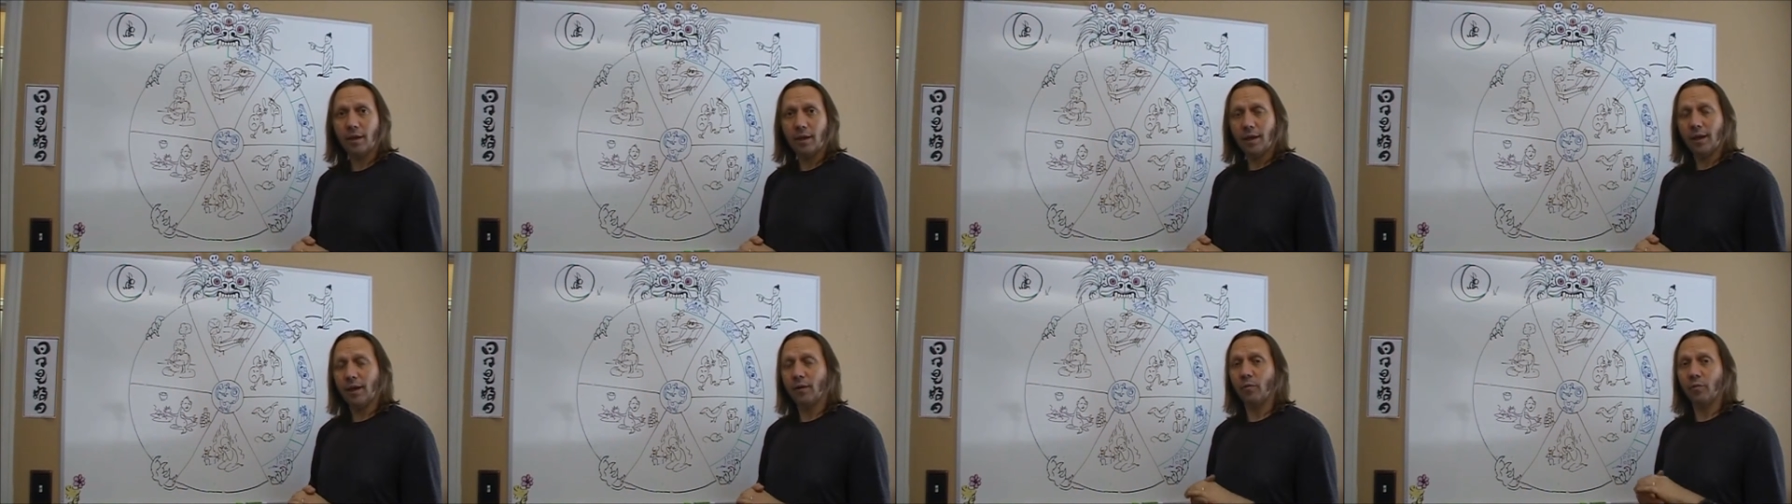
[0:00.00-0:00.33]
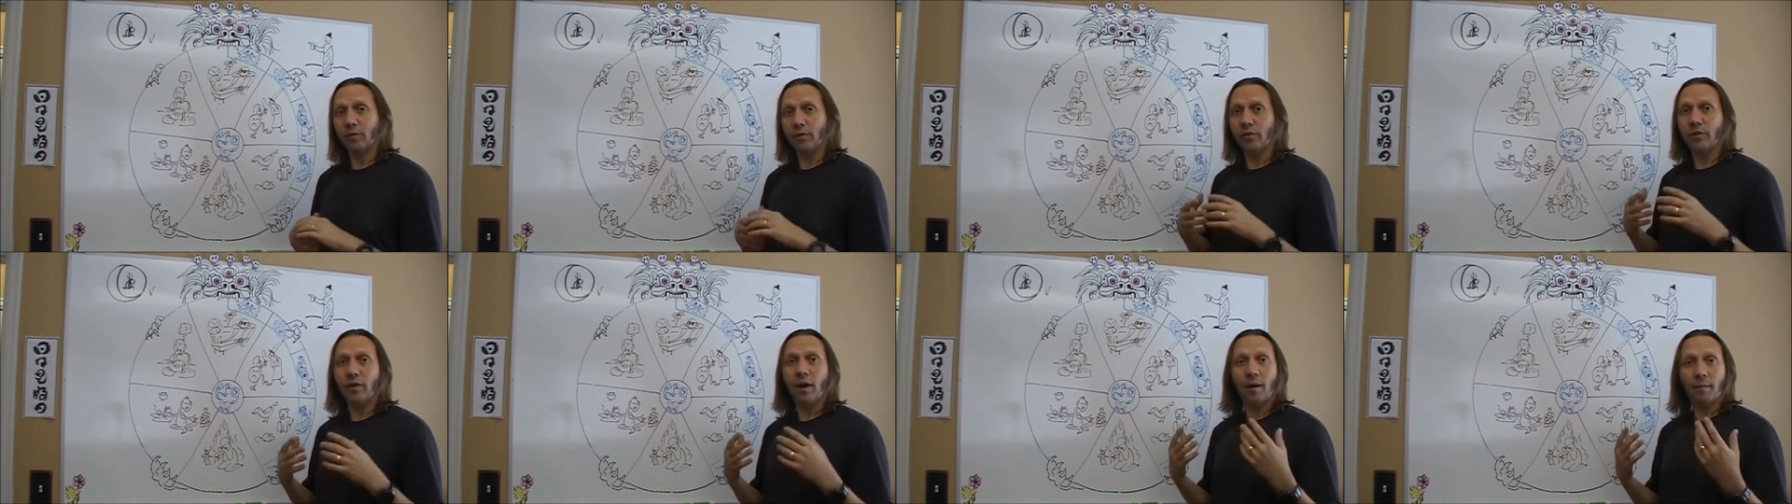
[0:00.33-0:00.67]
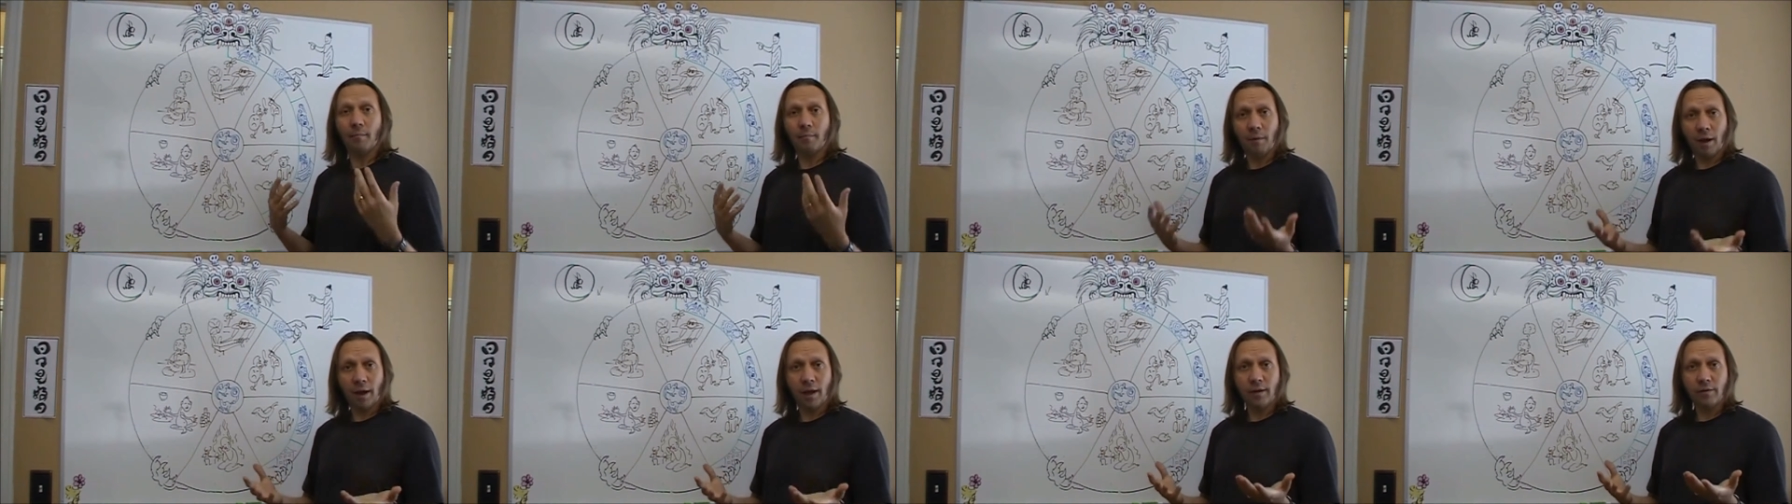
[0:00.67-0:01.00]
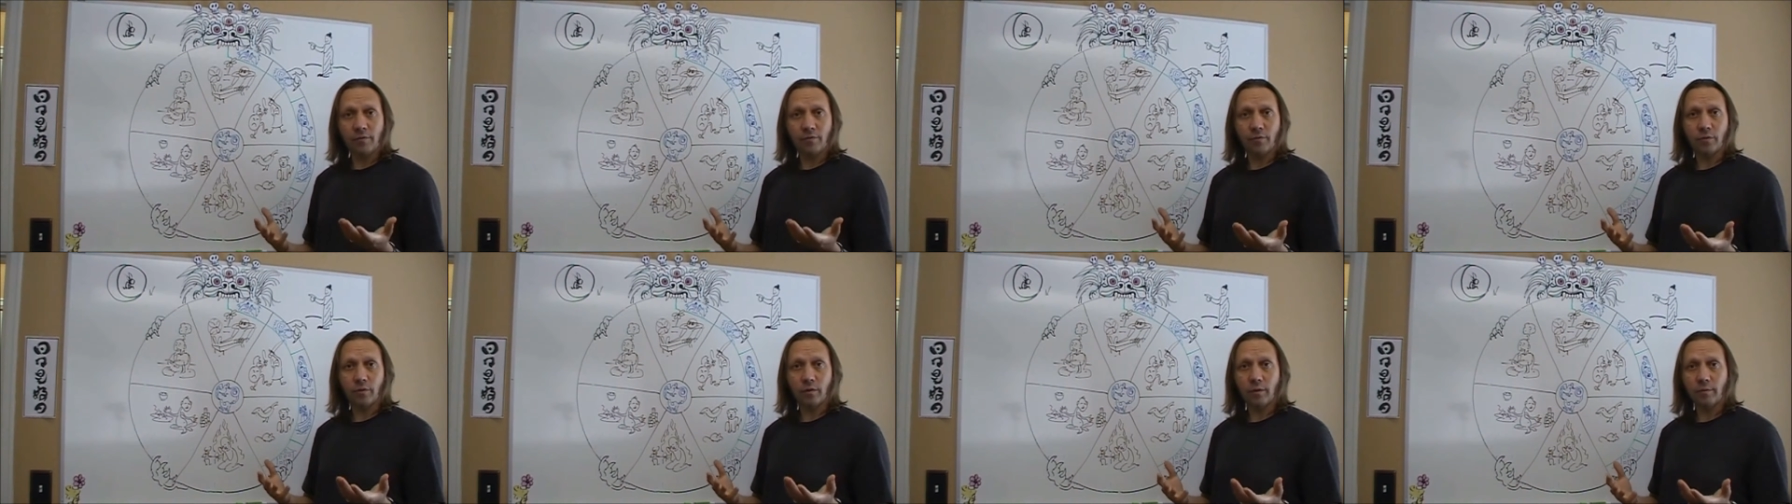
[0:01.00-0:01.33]
And when you're not
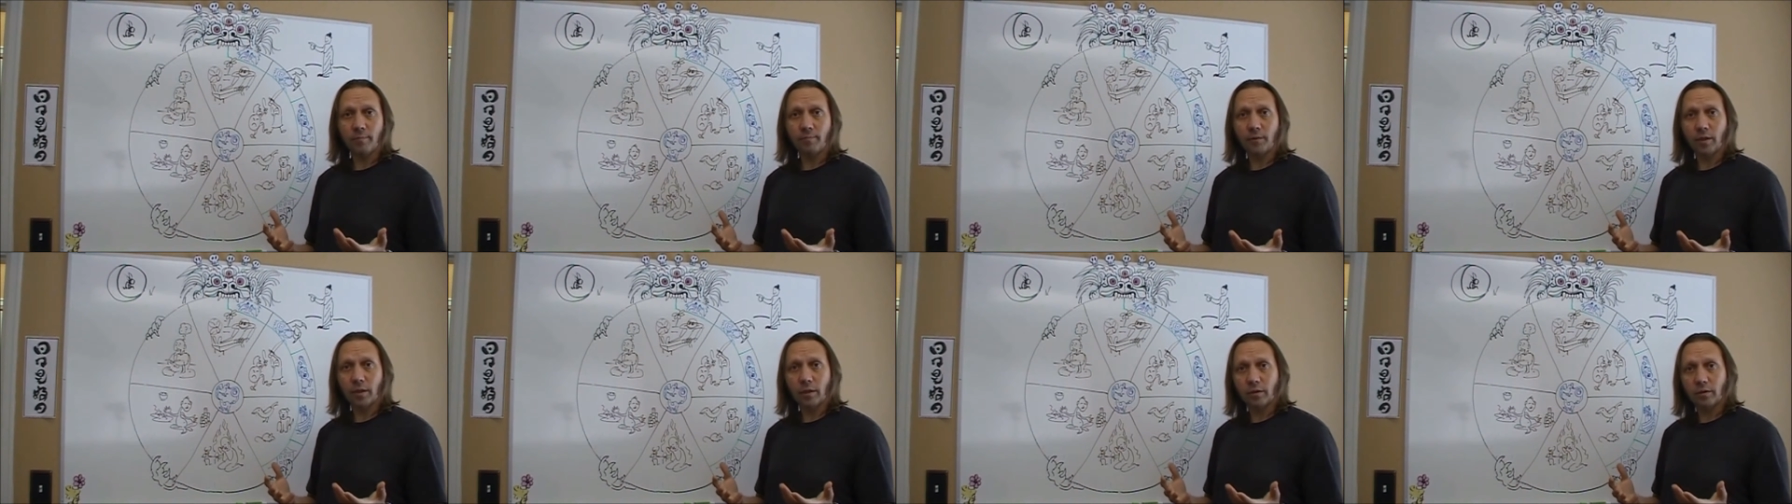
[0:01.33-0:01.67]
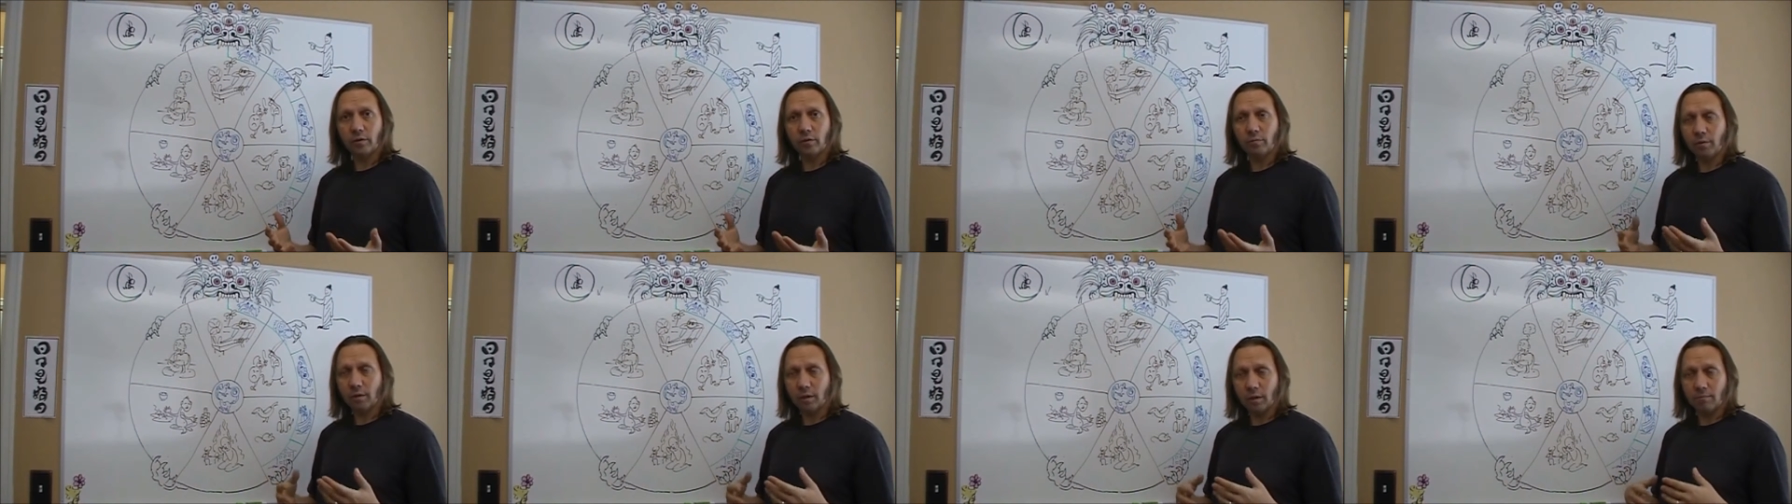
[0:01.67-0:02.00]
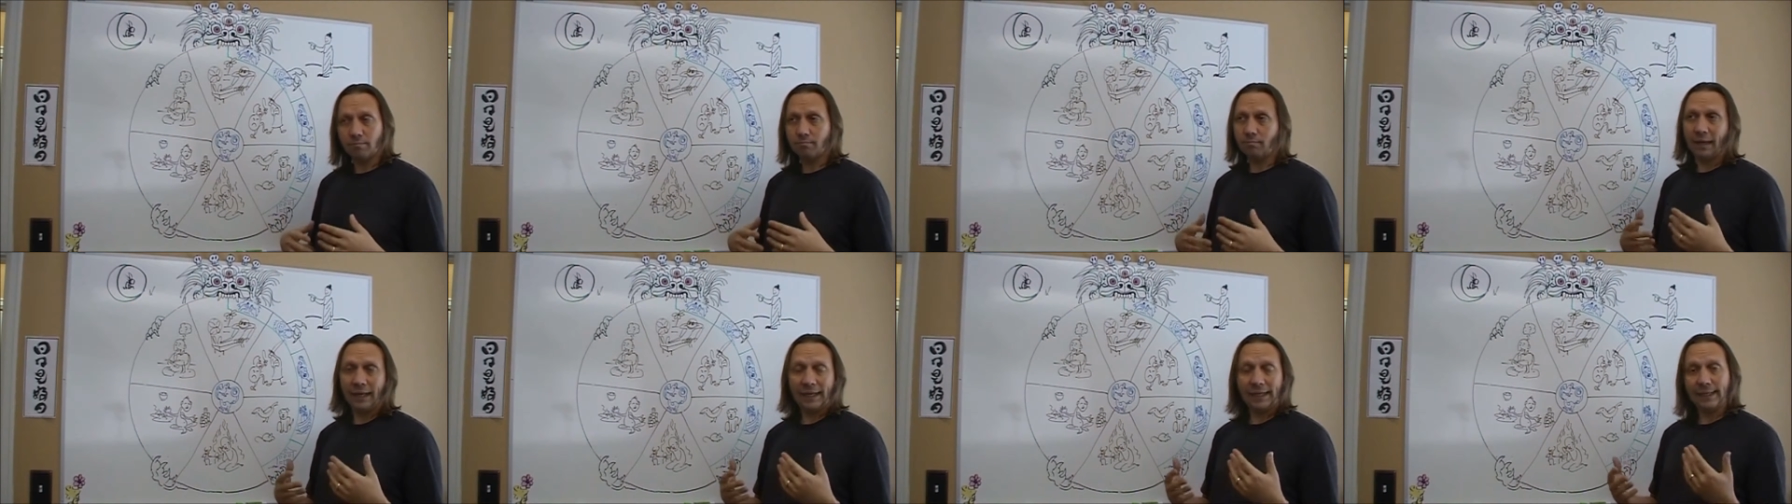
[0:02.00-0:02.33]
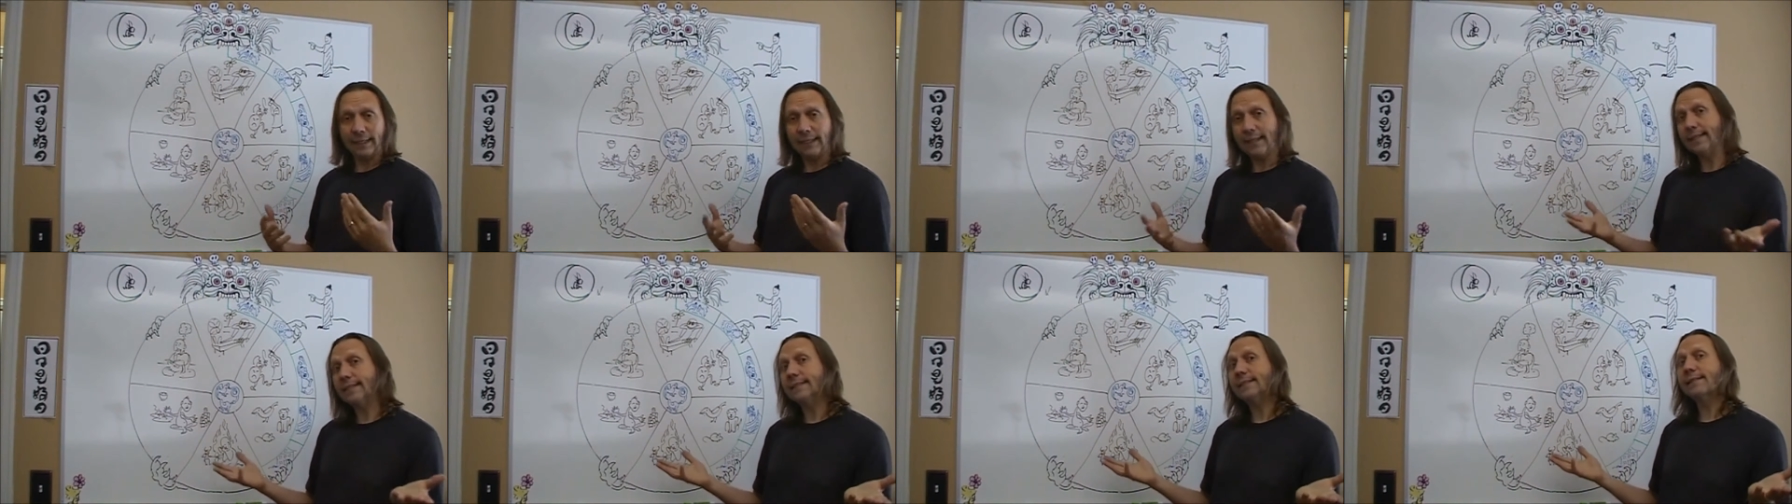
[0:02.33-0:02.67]
mindful, you become
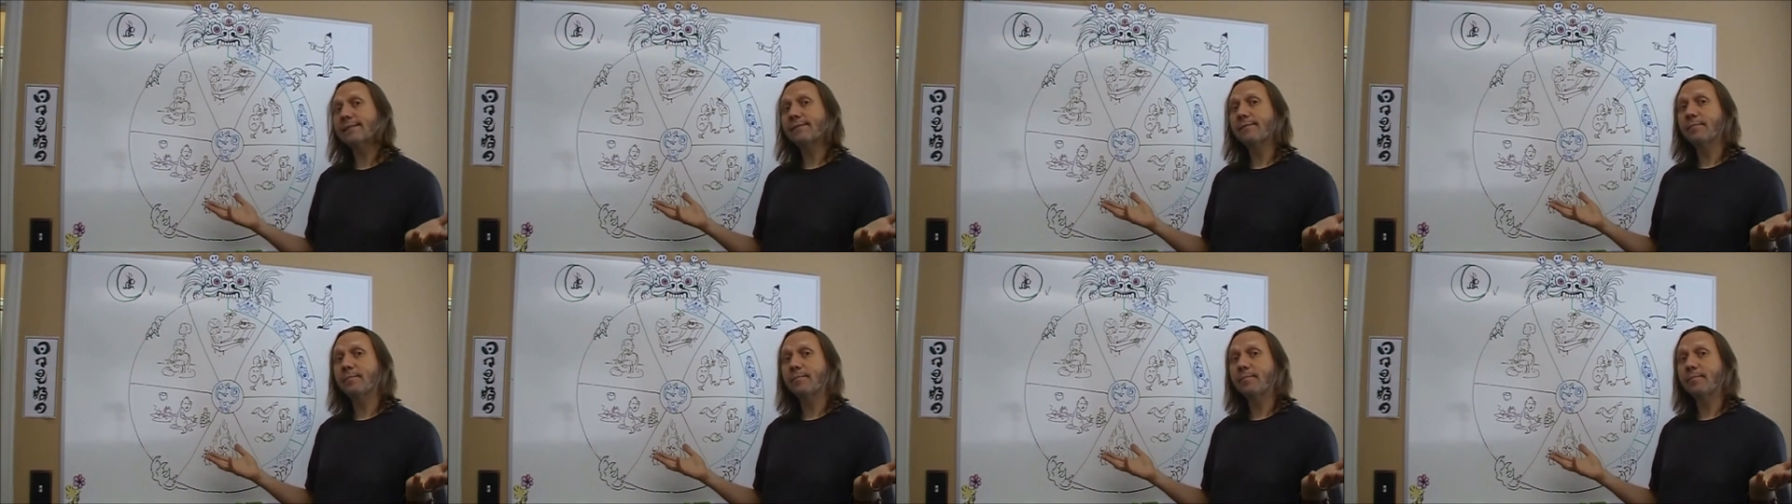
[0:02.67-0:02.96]
mindless.